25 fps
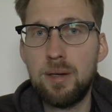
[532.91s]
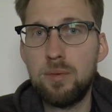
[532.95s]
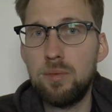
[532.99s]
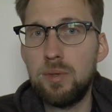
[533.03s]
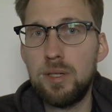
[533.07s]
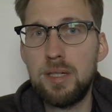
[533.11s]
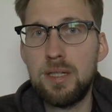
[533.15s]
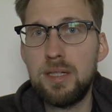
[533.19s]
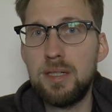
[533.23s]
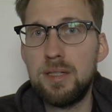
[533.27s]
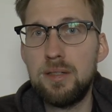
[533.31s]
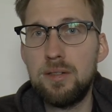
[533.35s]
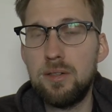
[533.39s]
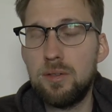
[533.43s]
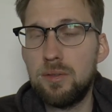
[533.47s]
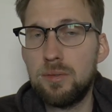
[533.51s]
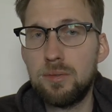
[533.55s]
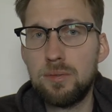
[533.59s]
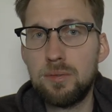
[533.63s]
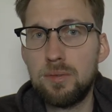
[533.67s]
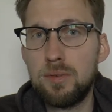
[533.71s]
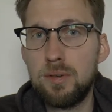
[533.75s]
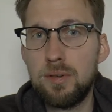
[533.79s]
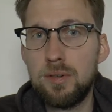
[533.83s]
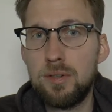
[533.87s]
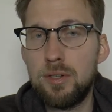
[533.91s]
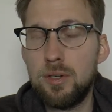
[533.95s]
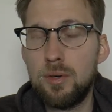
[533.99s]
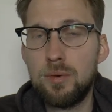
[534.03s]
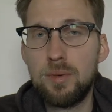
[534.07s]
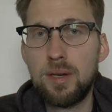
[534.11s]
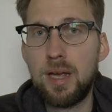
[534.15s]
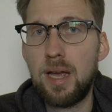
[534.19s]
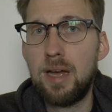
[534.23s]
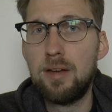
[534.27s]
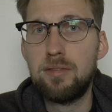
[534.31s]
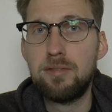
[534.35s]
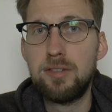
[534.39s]
I really don't
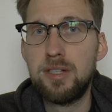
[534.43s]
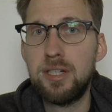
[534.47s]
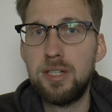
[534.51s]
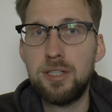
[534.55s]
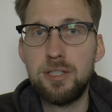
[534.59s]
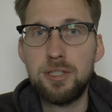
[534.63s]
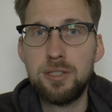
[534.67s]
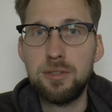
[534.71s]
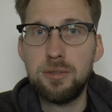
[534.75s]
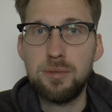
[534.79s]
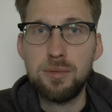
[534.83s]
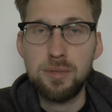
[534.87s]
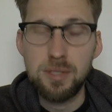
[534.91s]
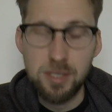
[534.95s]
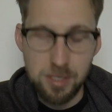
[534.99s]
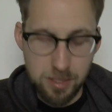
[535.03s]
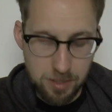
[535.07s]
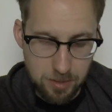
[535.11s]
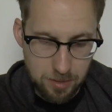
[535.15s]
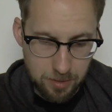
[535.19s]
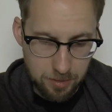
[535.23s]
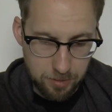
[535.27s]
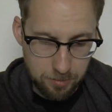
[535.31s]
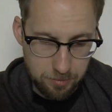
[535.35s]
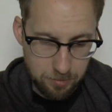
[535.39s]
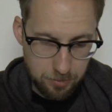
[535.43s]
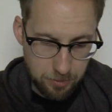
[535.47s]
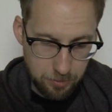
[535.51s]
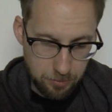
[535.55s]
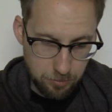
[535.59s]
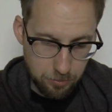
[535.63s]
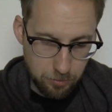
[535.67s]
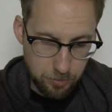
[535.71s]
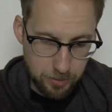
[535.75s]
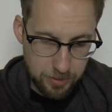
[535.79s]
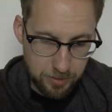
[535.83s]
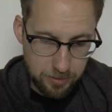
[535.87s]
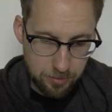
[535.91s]
don't have any issues uh,
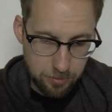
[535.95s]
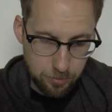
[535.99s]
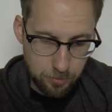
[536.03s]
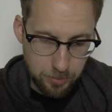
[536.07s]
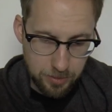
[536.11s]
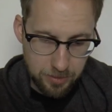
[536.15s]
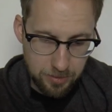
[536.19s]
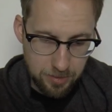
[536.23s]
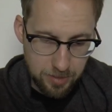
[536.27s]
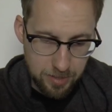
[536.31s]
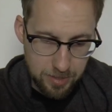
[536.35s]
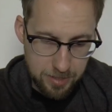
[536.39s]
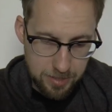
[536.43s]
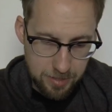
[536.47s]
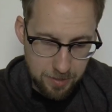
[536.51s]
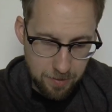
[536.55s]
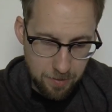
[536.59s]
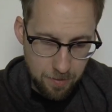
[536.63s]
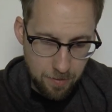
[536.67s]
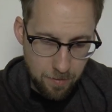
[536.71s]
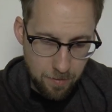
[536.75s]
with with this.